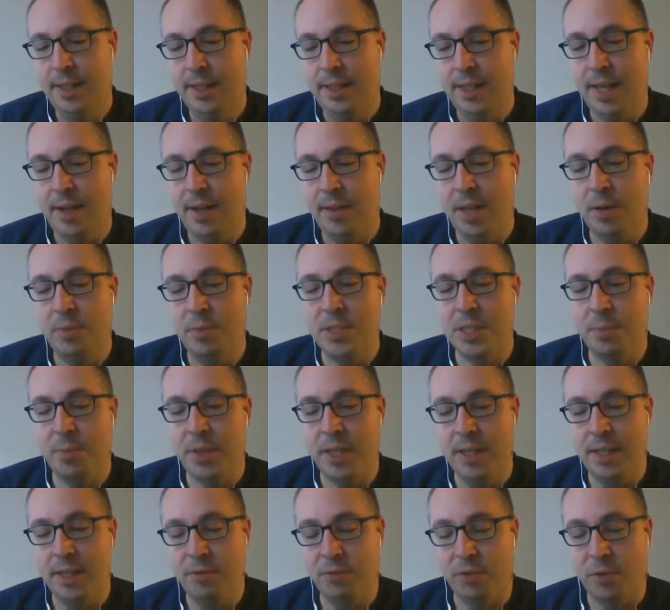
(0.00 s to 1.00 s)
that that was
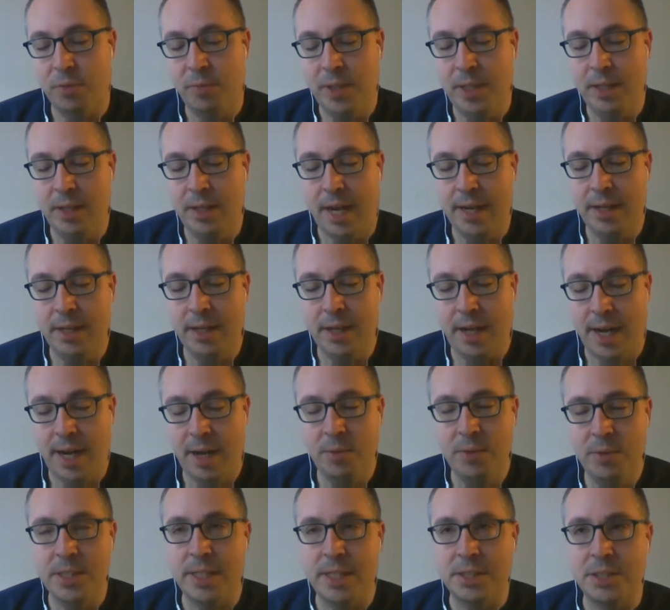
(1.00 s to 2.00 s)
something that for me, I
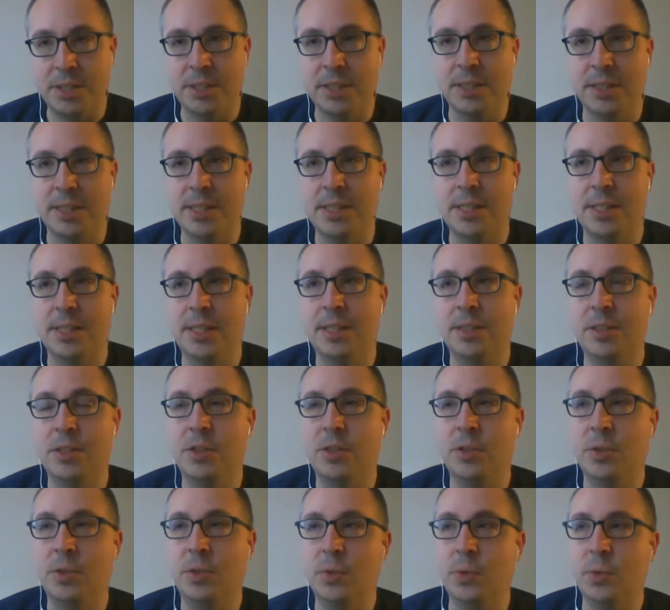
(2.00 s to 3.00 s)
I was actually listening
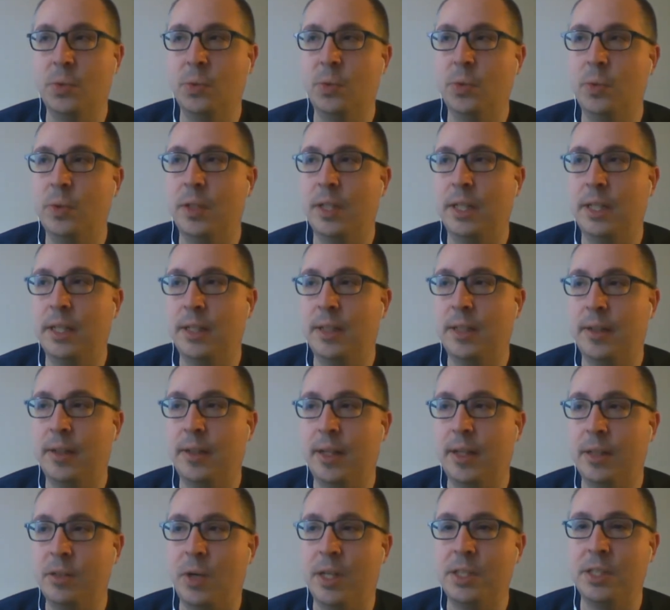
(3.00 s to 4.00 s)
to. Uh, I
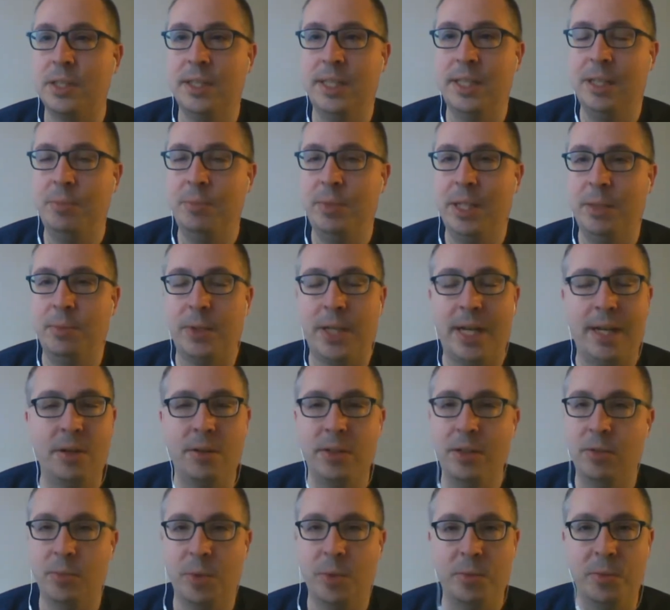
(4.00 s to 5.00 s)
was watching the NBA play. I
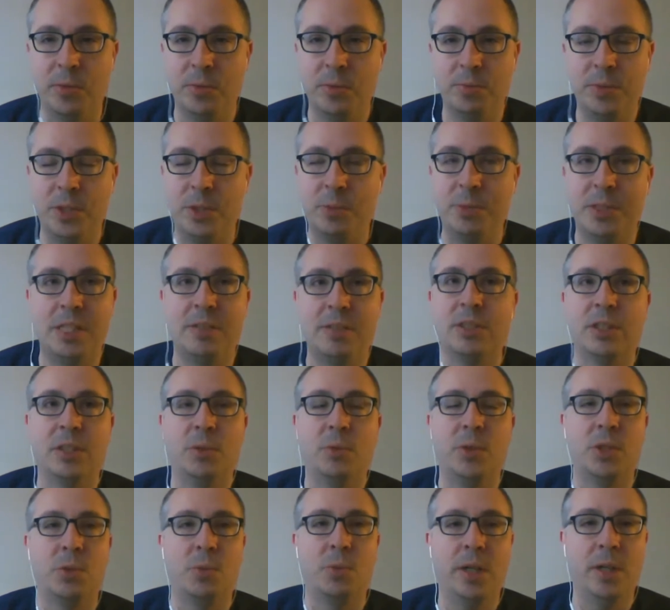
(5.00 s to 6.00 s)
don't even remember specifically
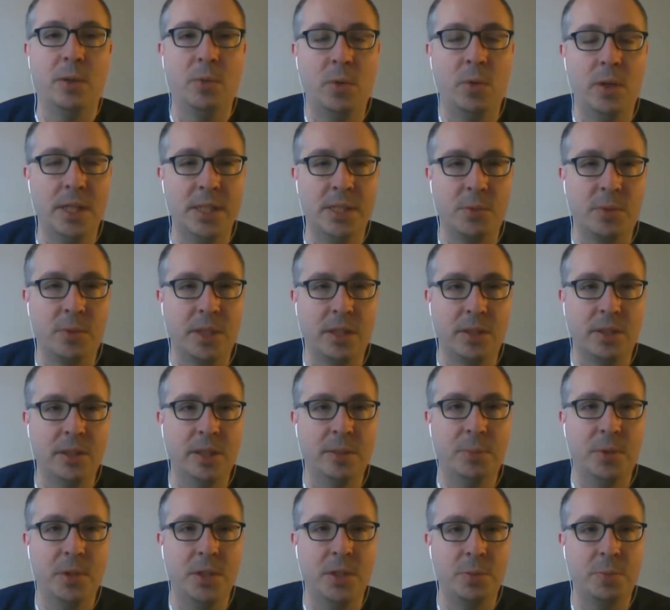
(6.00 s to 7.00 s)
which one it was with the
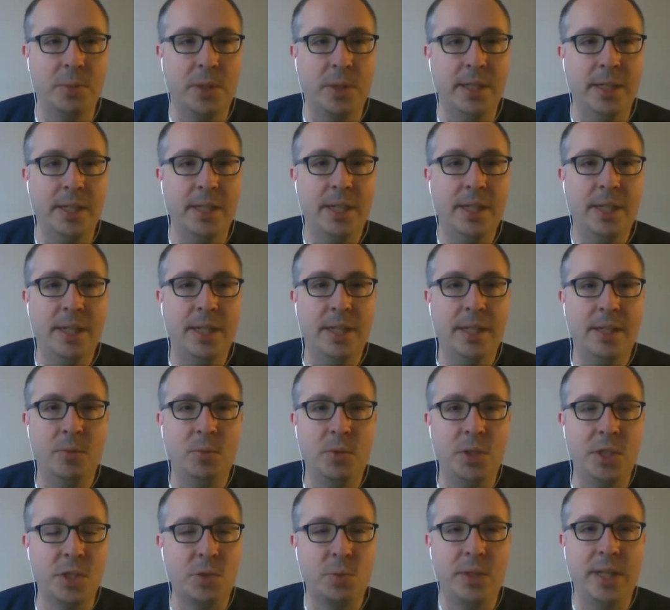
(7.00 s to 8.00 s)
Clippers, but
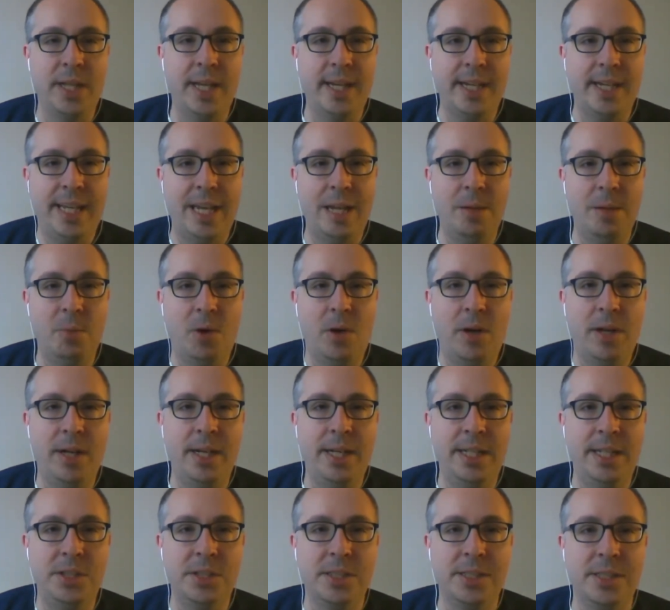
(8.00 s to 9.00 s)
just when mm-hmm. that came on,
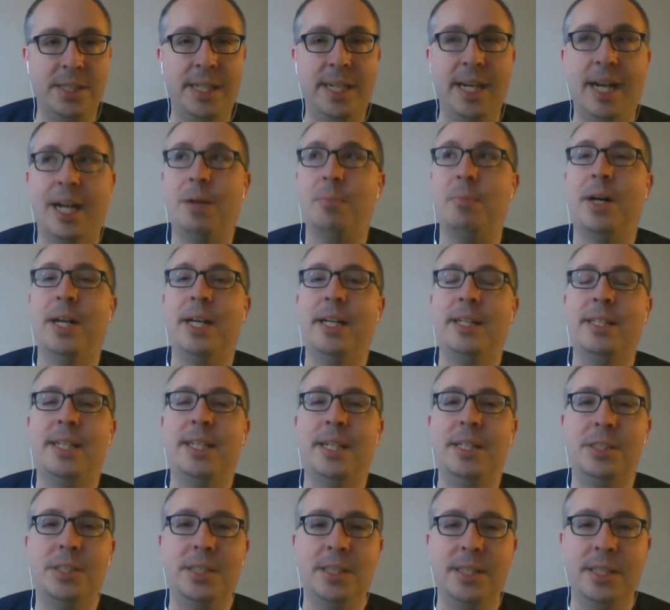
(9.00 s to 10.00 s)
it just got my
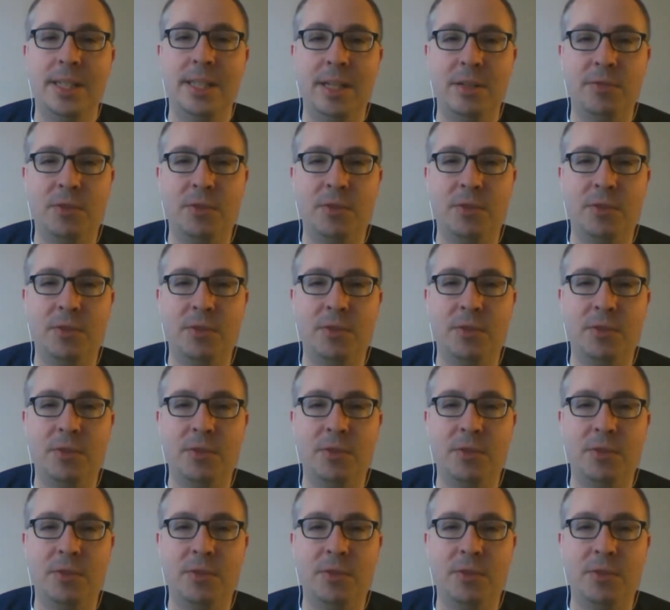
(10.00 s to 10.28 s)
attention. And then